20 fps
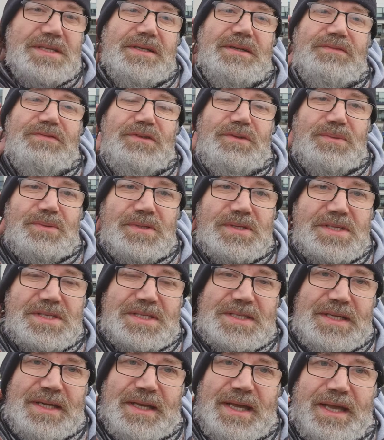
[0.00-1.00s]
and of
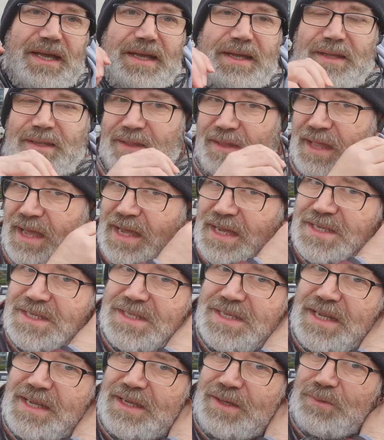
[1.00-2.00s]
course
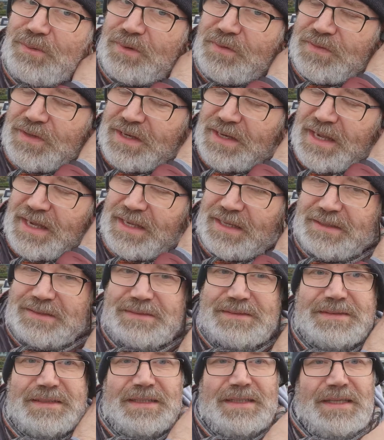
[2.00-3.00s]
overnight,
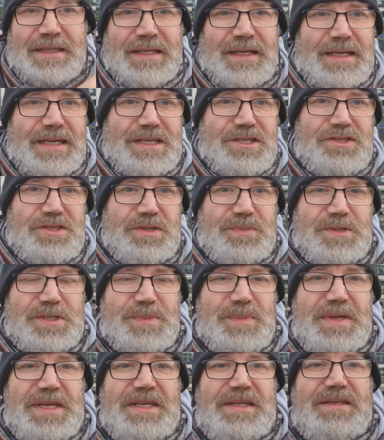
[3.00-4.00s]
history was
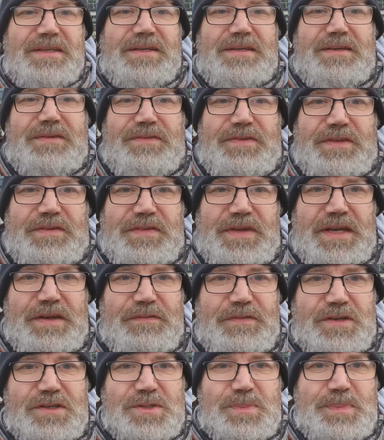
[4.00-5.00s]
made for the very
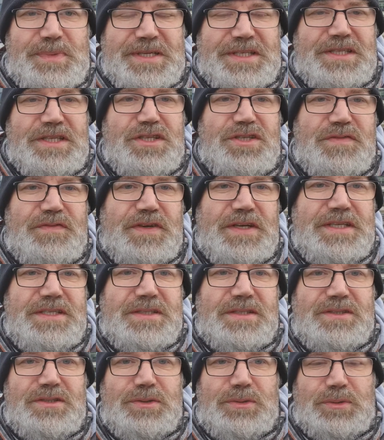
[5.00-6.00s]
first British
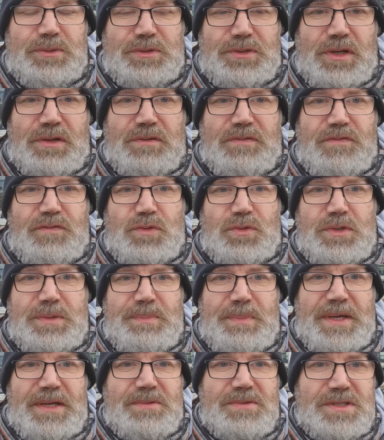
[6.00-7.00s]
fighter to hold all 4
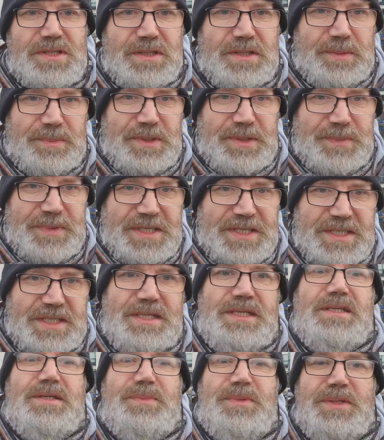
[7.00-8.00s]
belts, the
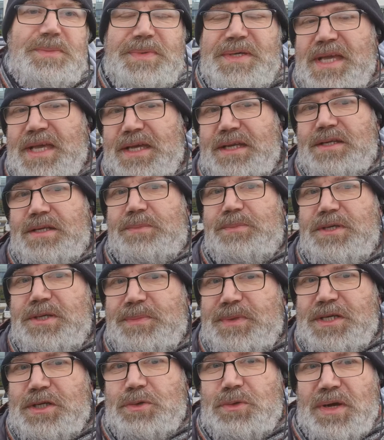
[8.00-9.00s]
WBC, WBA,
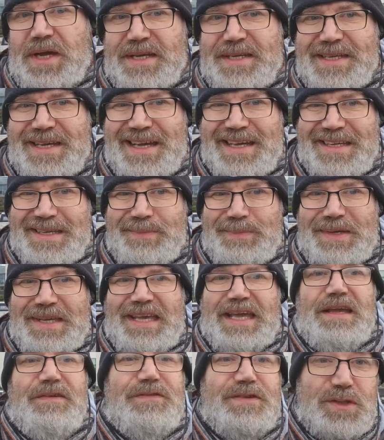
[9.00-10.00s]
WBO and
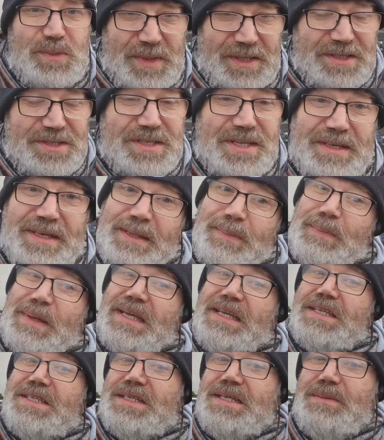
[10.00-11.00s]
IBF, as well as the Ring
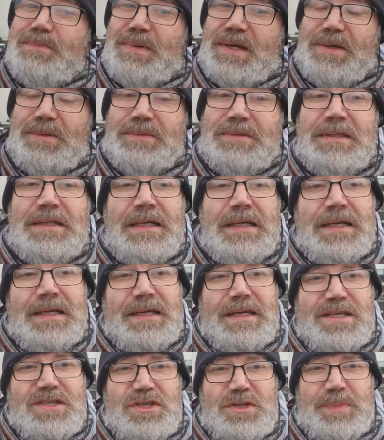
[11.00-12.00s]
Magazine belt
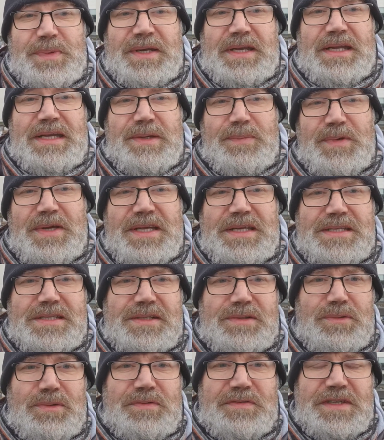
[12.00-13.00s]
at super lightweight
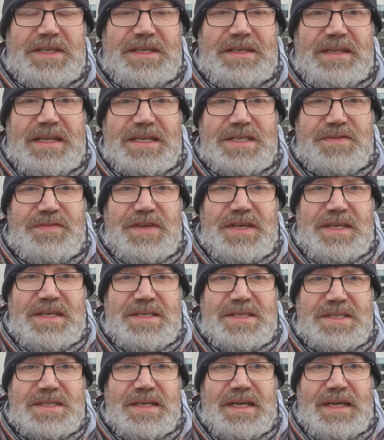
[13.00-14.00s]
over in Las
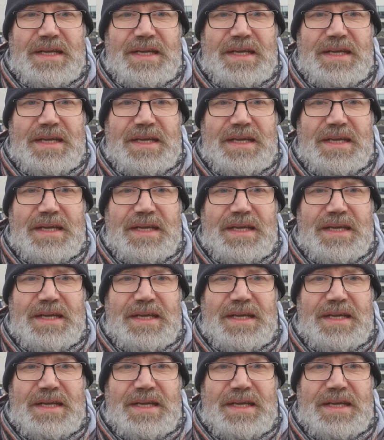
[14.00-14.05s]
Vegas,